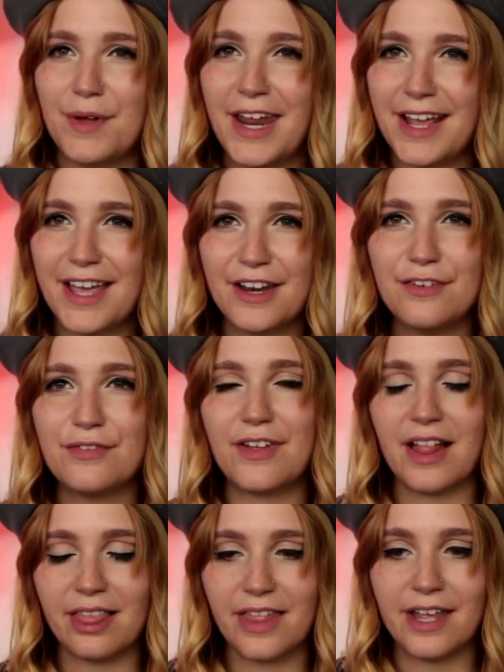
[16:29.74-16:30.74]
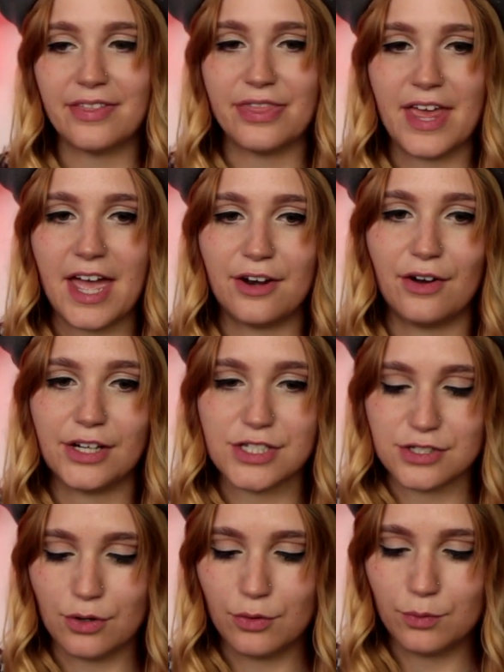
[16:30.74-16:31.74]
But I kind of felt like that on
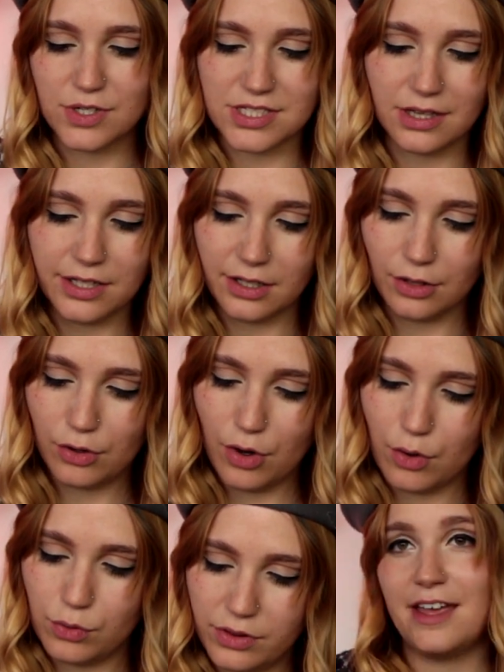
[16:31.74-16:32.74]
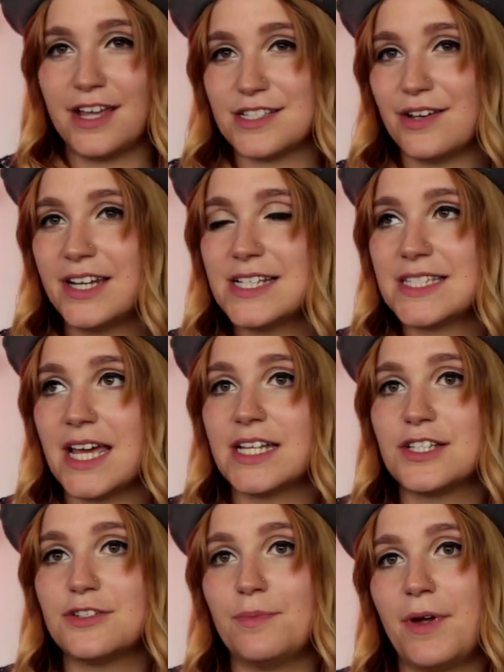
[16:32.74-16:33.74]
its own was a little cold, and so I
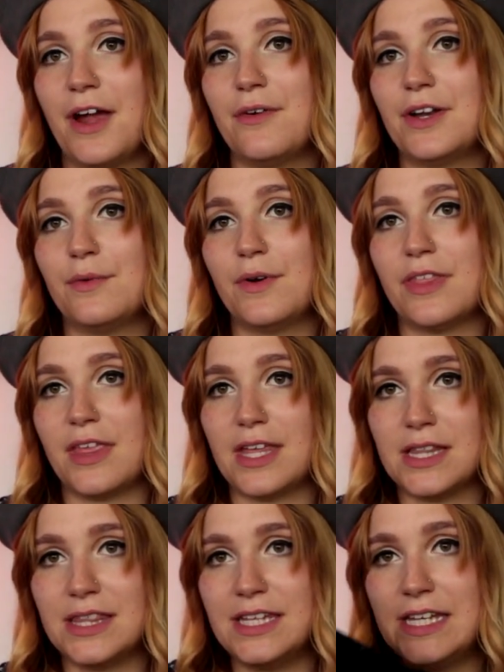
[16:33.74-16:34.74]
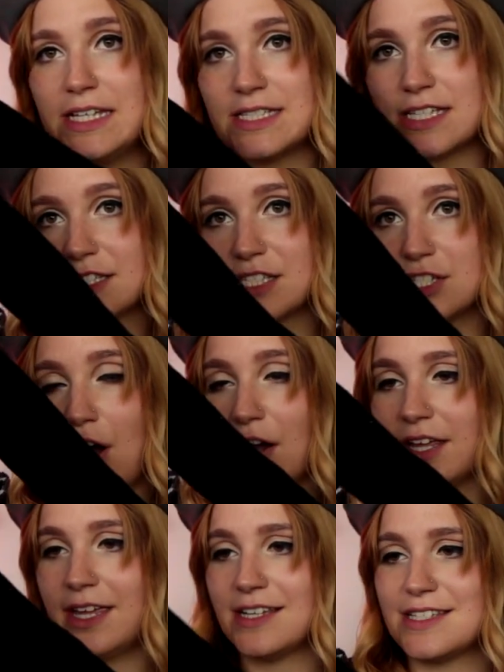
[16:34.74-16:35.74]
decided to pair it with these
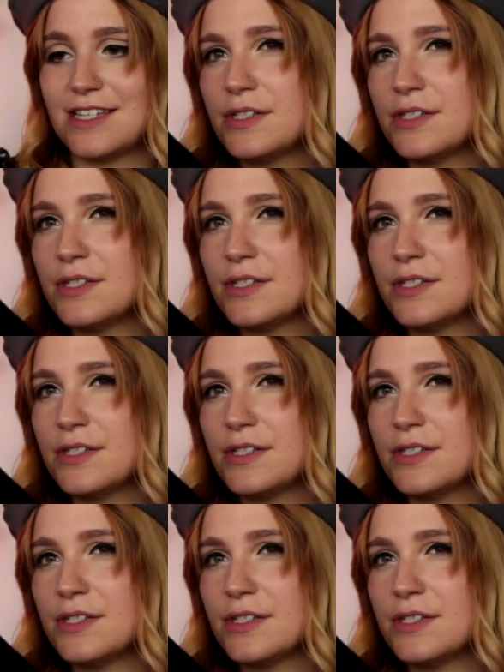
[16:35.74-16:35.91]
stockings.